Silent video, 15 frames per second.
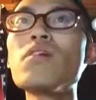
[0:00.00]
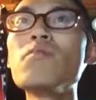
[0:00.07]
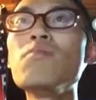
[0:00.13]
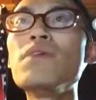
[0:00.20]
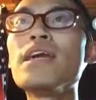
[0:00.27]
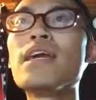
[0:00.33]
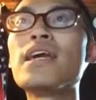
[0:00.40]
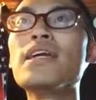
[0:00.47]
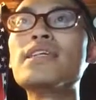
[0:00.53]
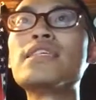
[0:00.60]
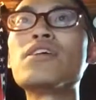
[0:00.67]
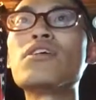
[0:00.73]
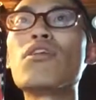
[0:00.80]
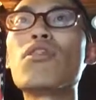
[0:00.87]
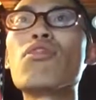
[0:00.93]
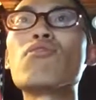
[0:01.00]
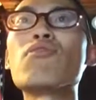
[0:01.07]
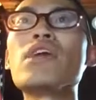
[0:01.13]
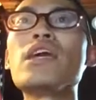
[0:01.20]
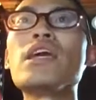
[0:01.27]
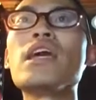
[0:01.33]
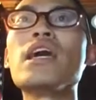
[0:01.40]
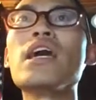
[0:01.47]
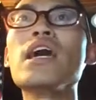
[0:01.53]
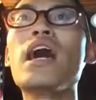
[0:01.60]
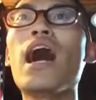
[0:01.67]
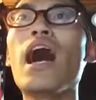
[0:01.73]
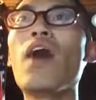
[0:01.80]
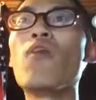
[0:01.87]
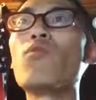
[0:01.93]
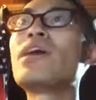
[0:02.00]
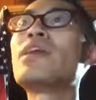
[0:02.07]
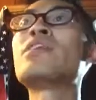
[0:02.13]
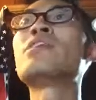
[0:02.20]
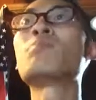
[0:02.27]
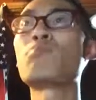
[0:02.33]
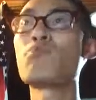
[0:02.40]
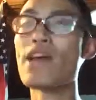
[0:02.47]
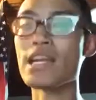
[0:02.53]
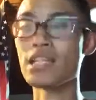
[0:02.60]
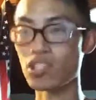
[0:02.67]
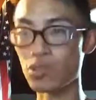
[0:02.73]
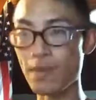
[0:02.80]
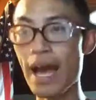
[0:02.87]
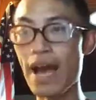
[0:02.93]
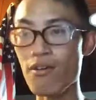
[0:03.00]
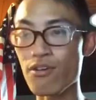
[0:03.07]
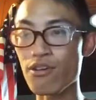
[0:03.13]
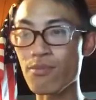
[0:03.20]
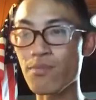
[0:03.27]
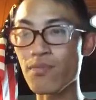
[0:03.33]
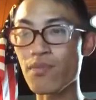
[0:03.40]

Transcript: being a tier 3 wind branch power.